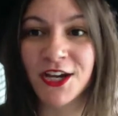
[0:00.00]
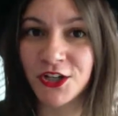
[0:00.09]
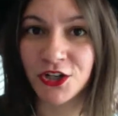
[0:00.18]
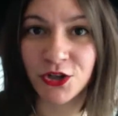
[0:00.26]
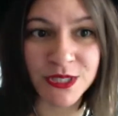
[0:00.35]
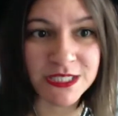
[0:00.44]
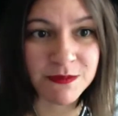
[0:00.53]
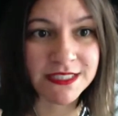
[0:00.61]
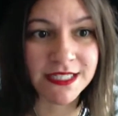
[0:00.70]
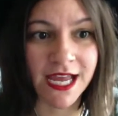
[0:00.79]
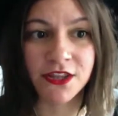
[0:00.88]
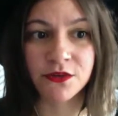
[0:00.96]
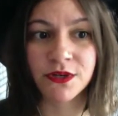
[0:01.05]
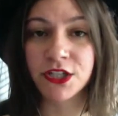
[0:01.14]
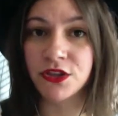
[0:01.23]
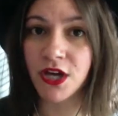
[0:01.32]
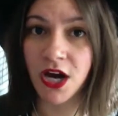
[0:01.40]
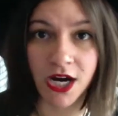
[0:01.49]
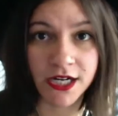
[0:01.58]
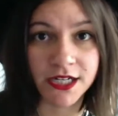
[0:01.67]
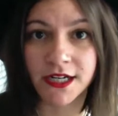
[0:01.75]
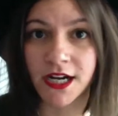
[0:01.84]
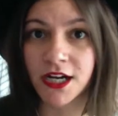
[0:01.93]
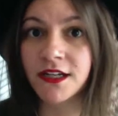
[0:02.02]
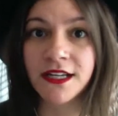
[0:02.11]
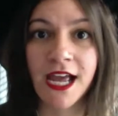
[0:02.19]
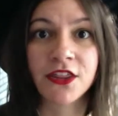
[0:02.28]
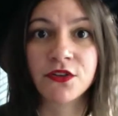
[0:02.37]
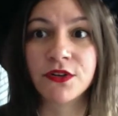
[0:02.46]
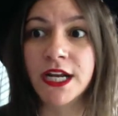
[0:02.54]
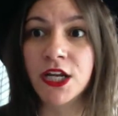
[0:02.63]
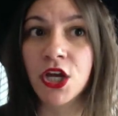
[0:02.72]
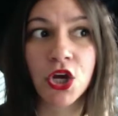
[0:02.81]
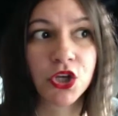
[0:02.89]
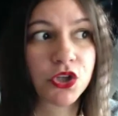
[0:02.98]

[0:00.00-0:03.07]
your Christmas gathering, the Hanukkah gathering,